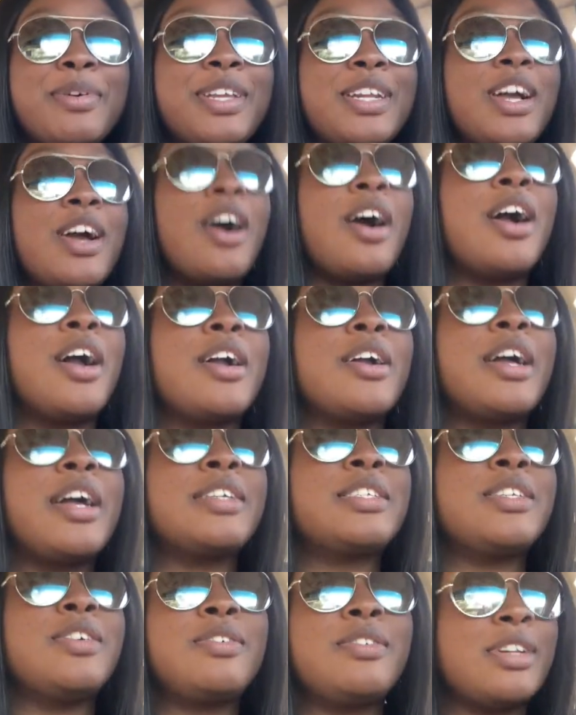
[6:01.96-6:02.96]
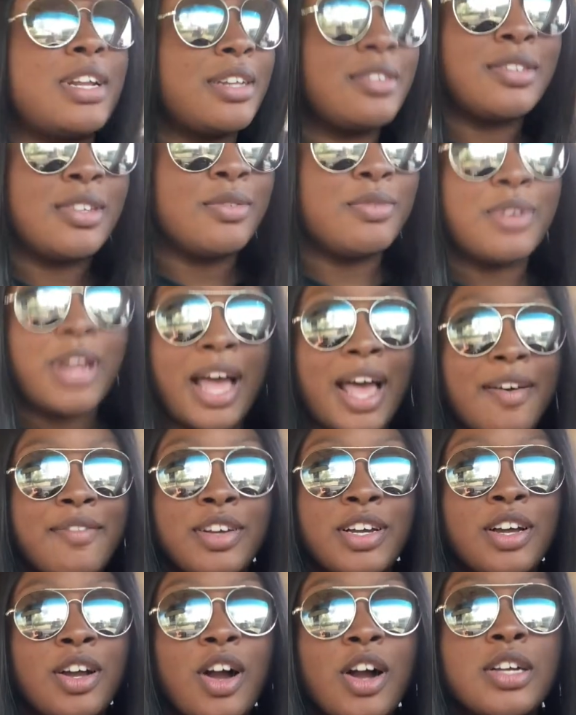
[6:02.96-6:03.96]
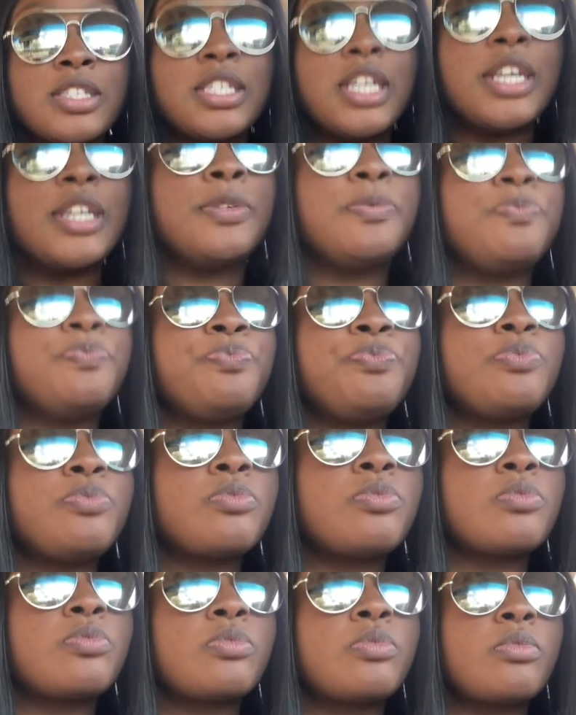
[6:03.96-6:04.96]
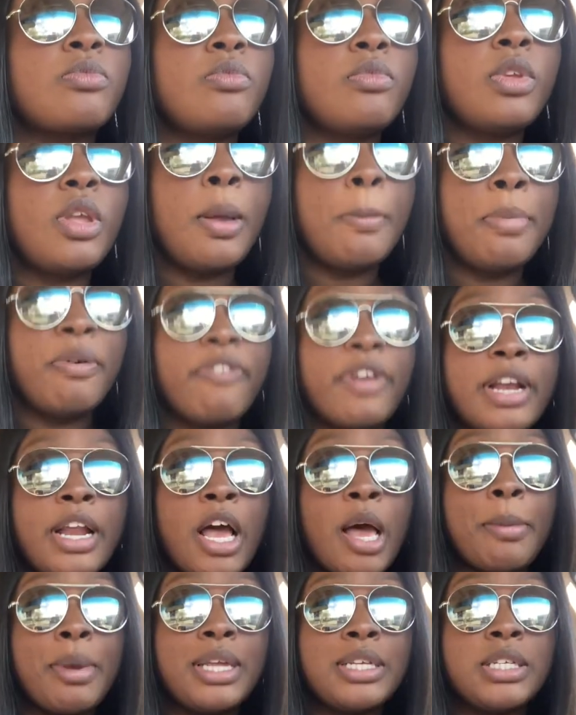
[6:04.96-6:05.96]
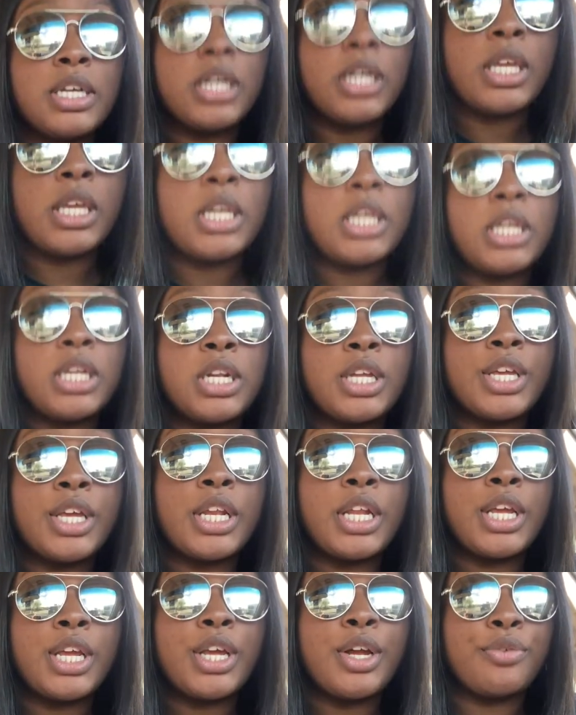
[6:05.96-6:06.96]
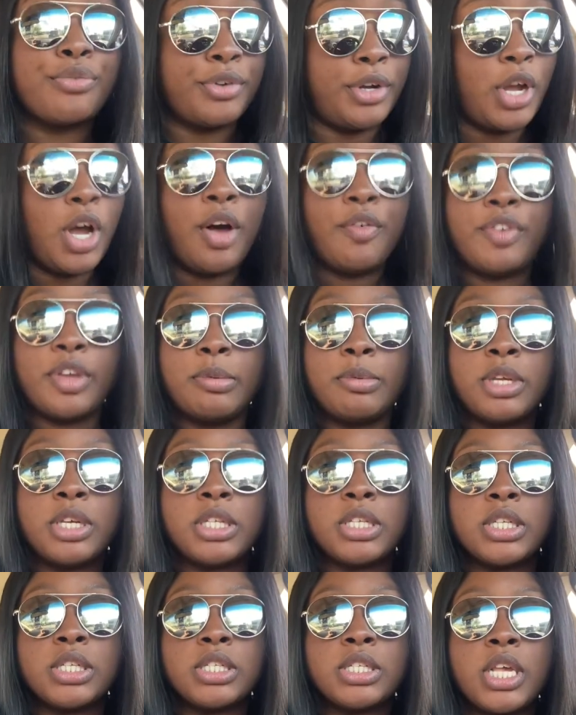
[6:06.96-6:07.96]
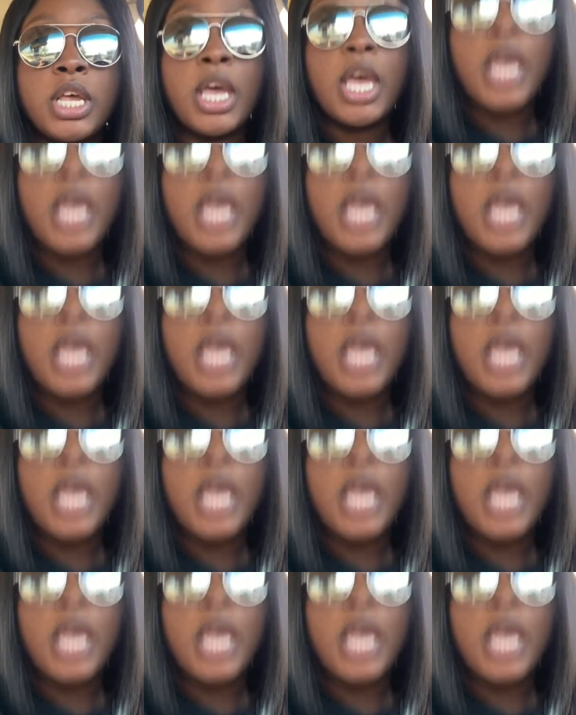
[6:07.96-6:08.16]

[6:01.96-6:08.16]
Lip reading: we in the car, I still do not have a good car stand. But right now I'm at Dunkin' getting a free coffee, because